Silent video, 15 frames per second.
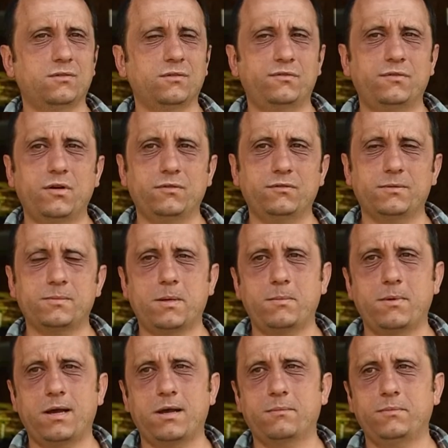the phone with my
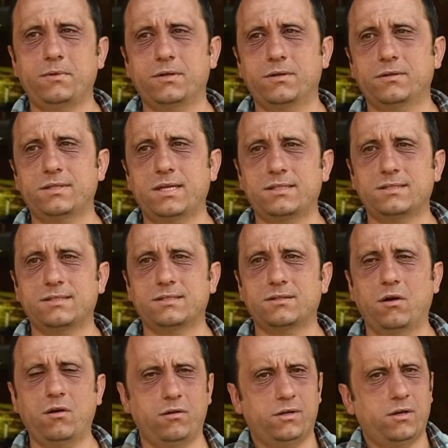mom, that's
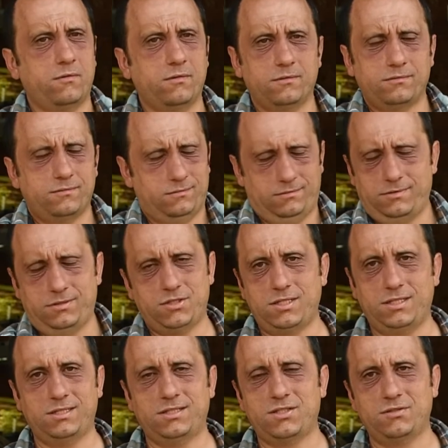
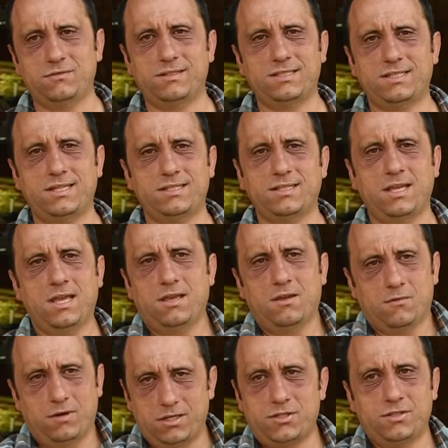she always says,
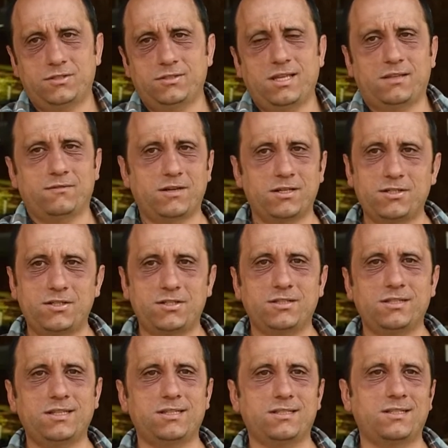"Why did you do that? Why did you do
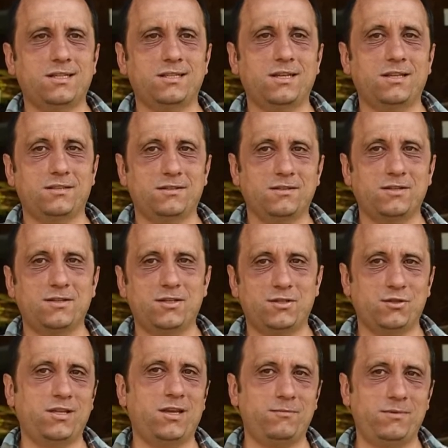this?" And then it
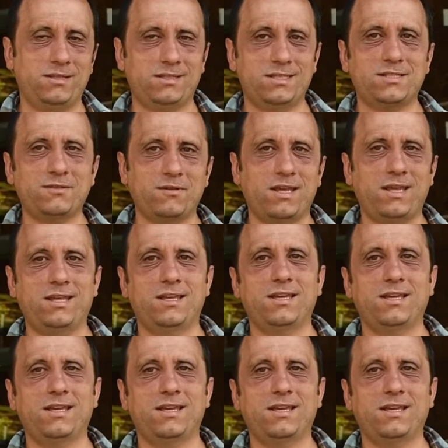should have been this way,